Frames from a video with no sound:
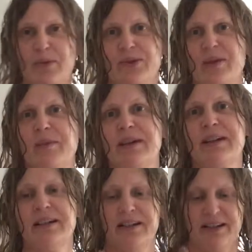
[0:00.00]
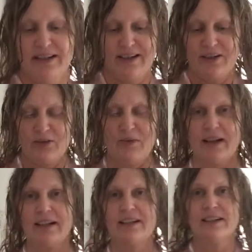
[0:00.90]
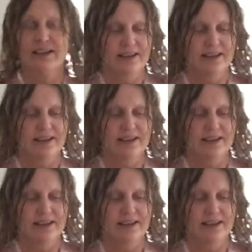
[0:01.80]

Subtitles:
or something to run it.